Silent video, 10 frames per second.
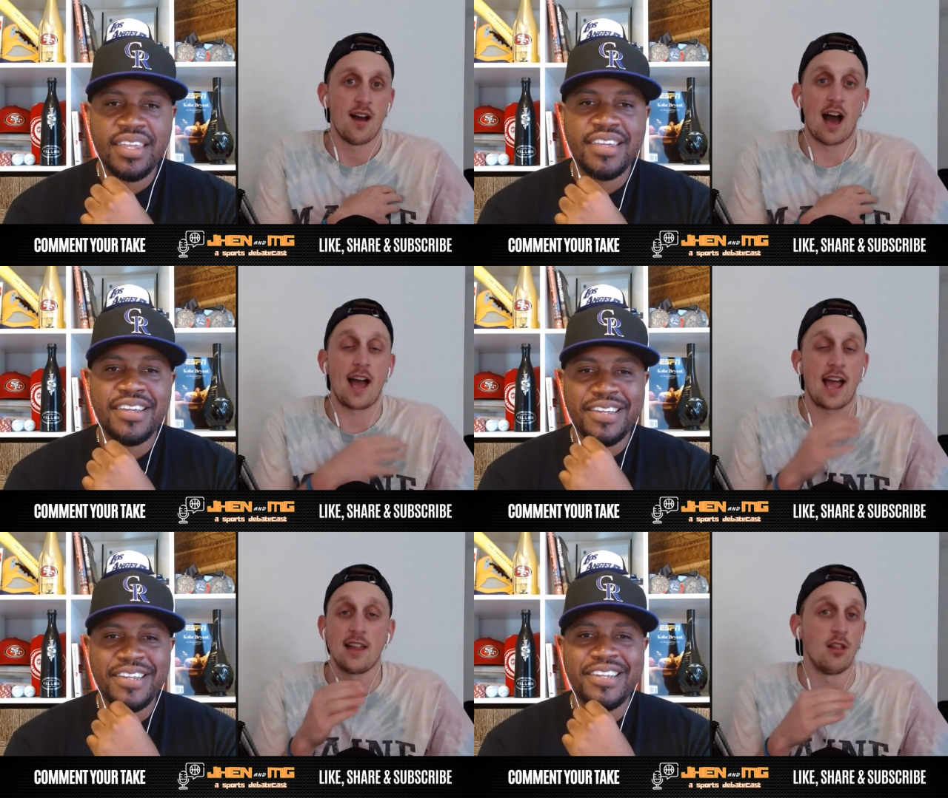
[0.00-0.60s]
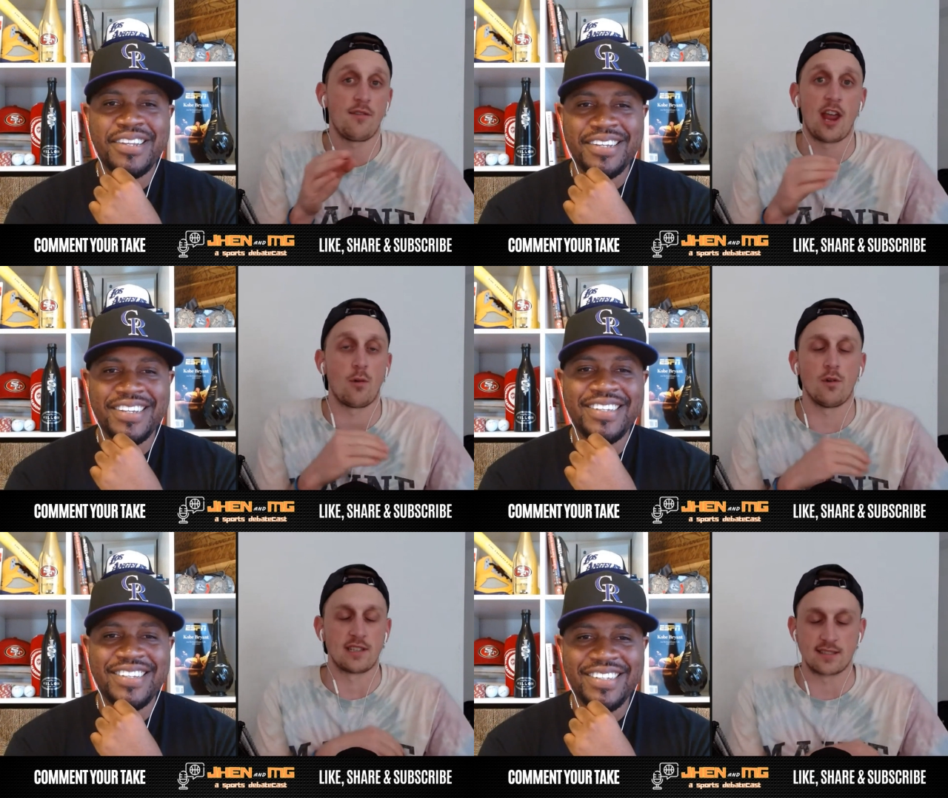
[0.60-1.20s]
Speaker 1: I, I love Garrett
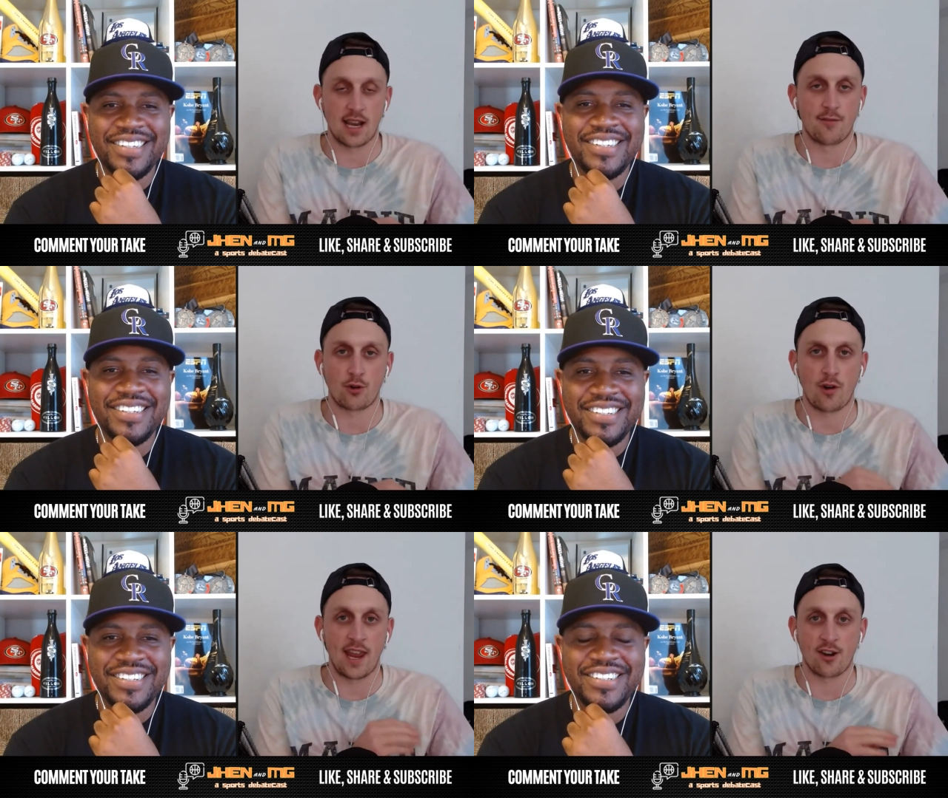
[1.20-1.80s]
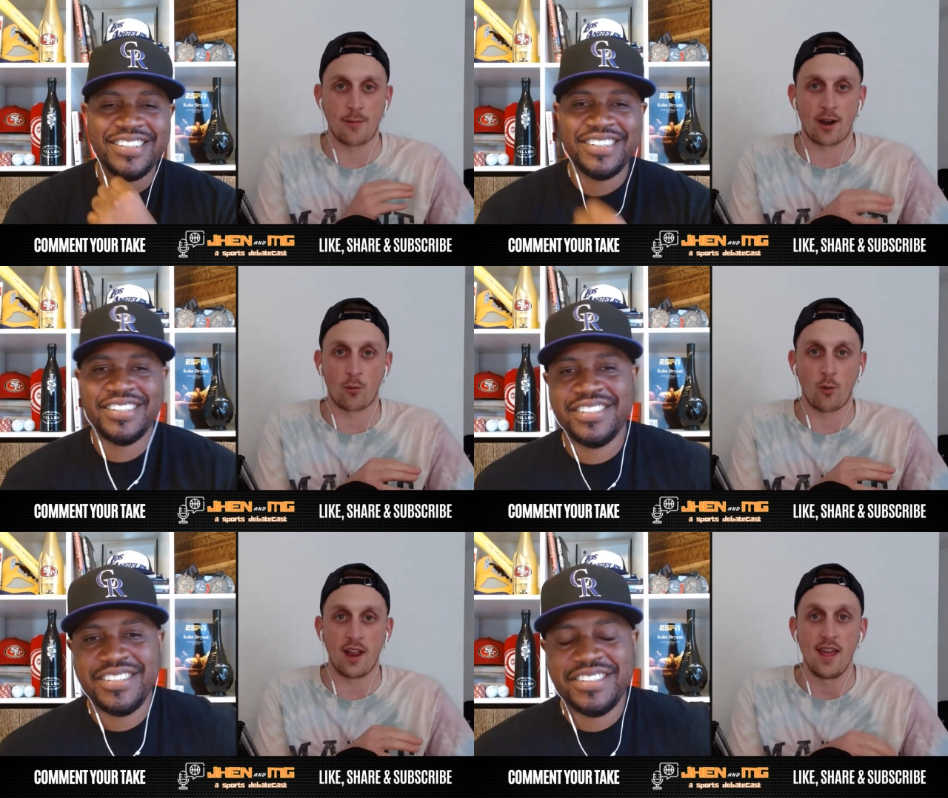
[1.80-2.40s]
Wilson. He's going to have a great year no matter
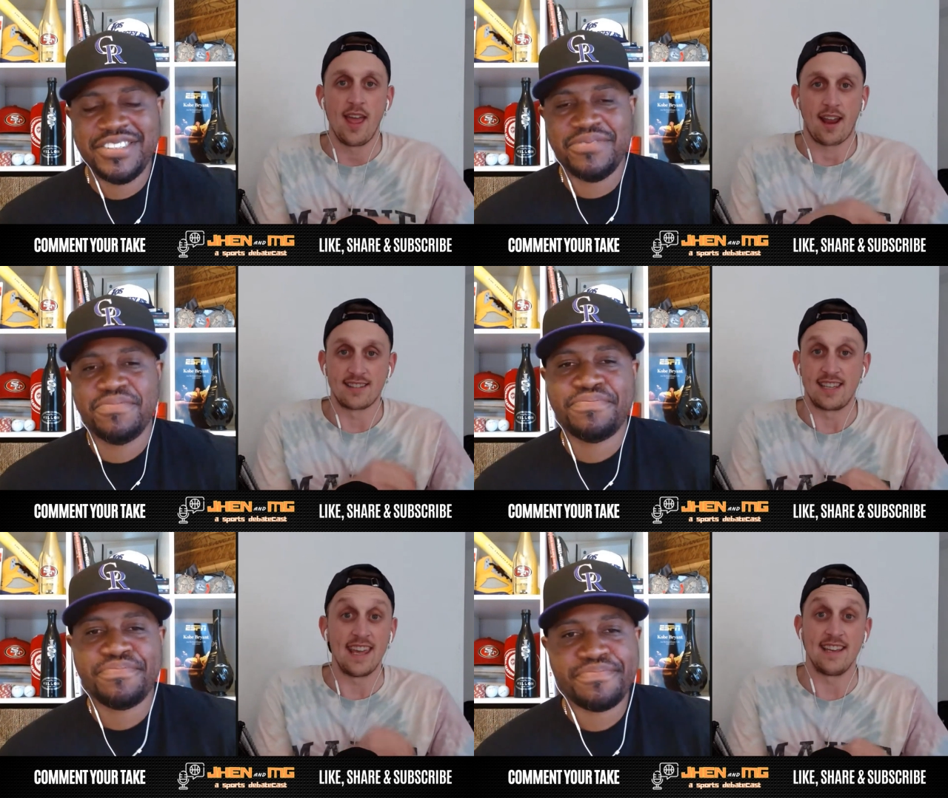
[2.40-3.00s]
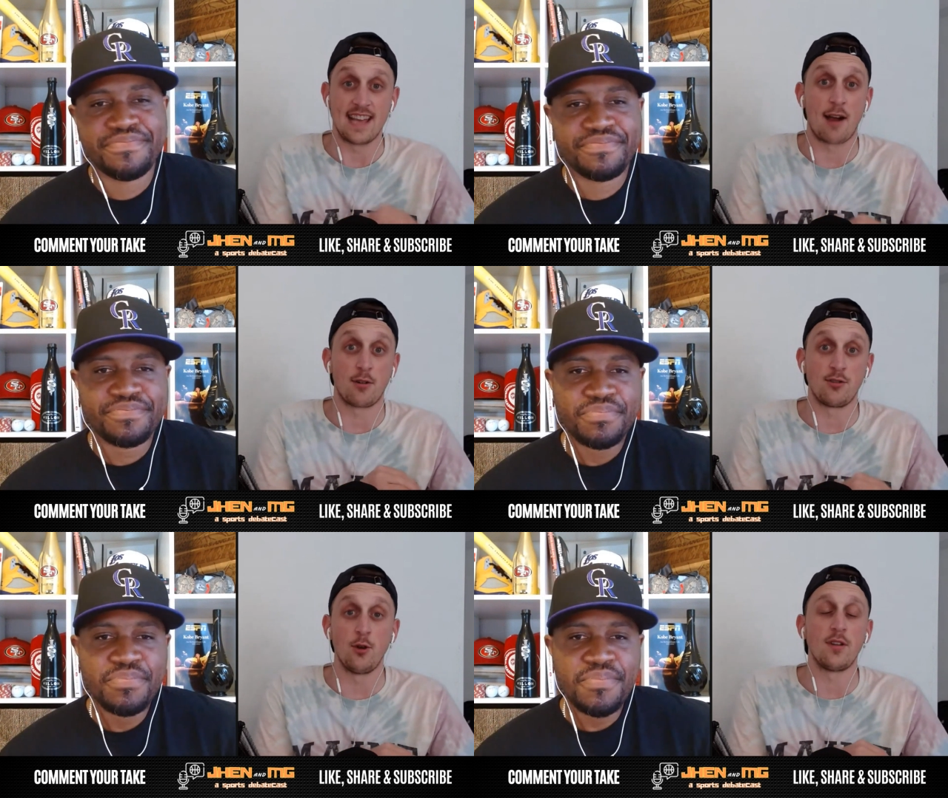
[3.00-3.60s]
what because he is our
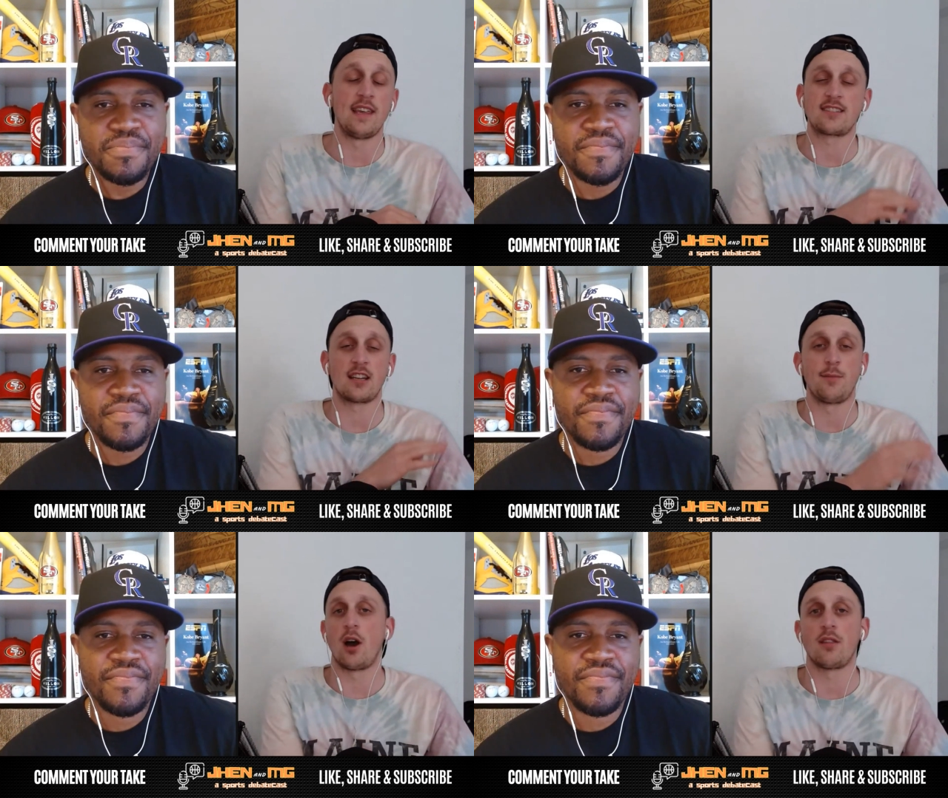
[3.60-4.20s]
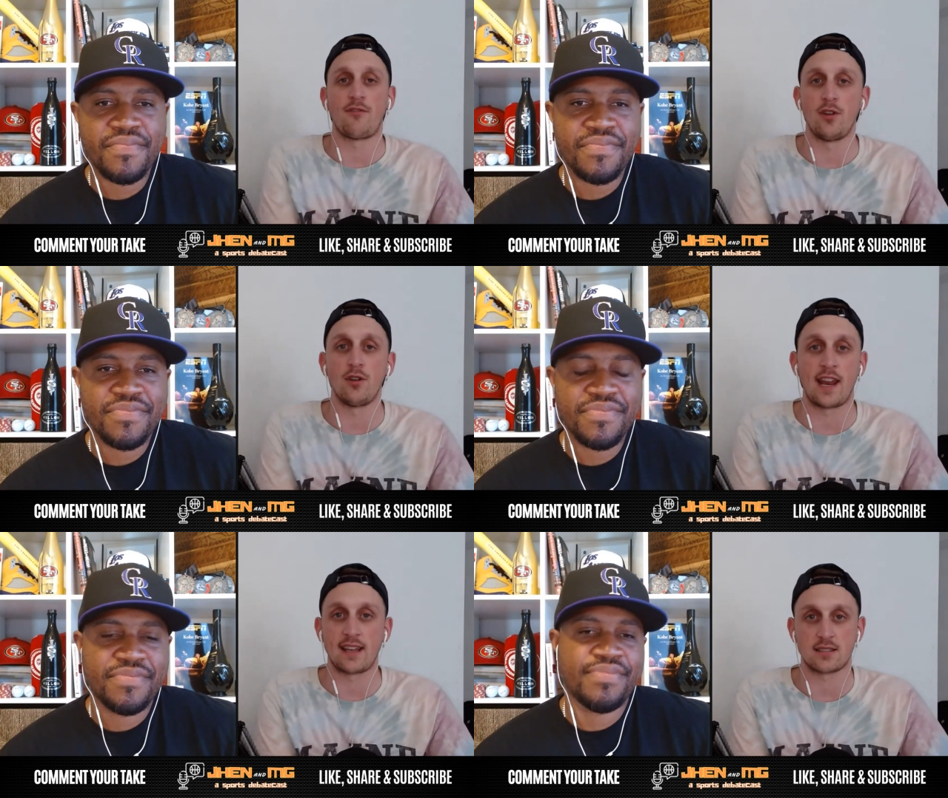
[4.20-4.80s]
dude and he's going to be on the field
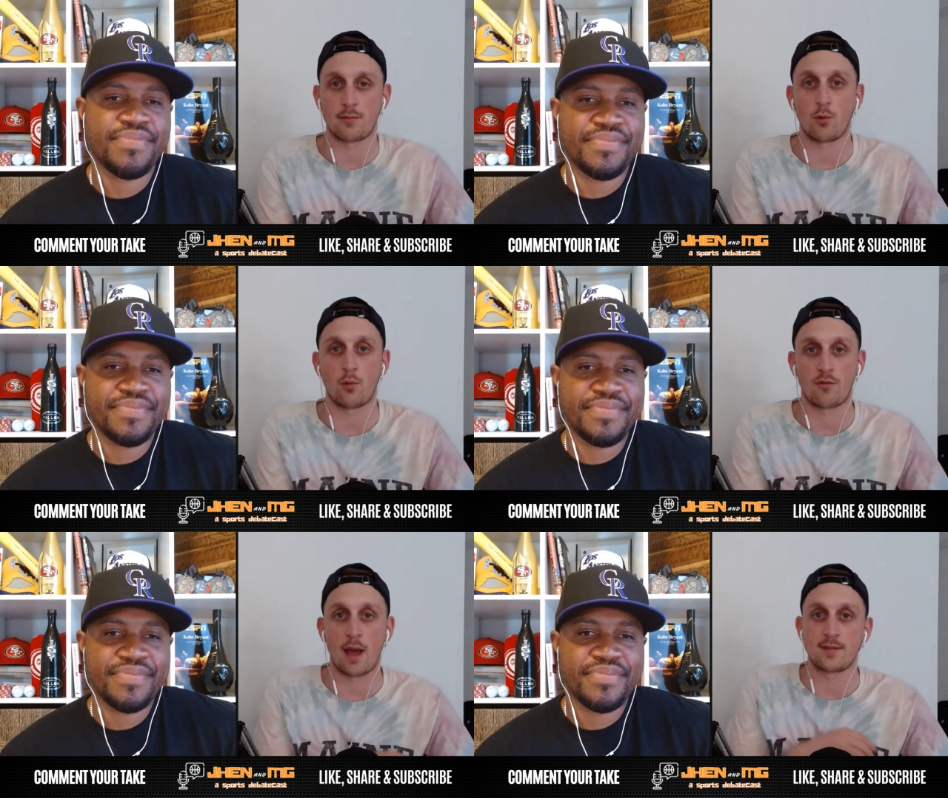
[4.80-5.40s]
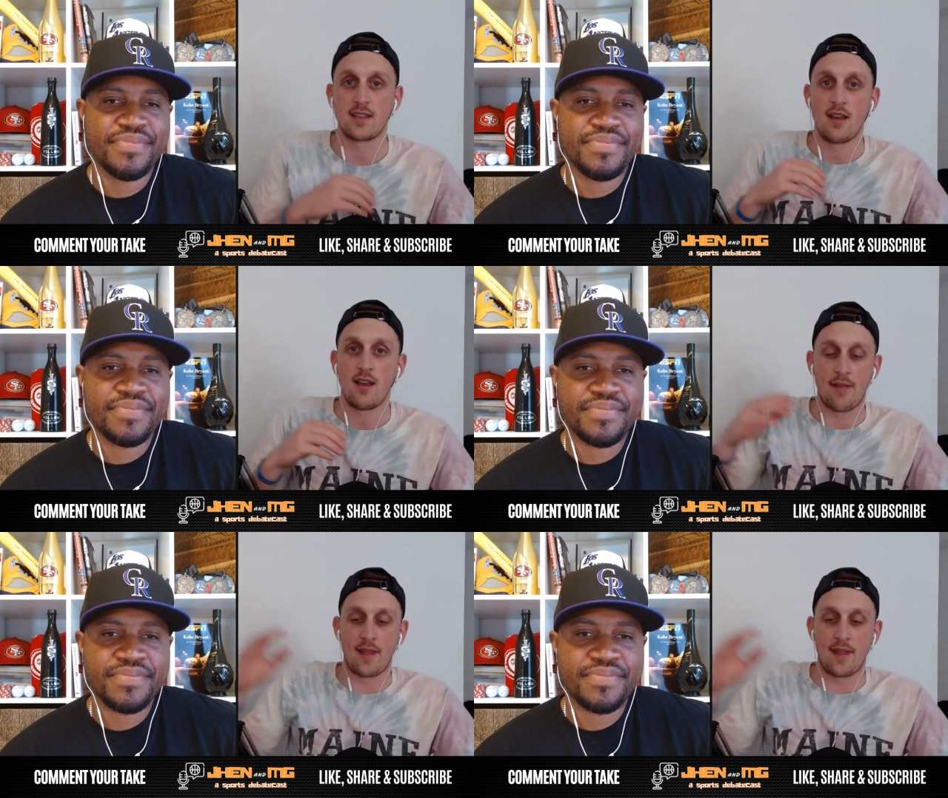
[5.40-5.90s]
getting his number one reps, and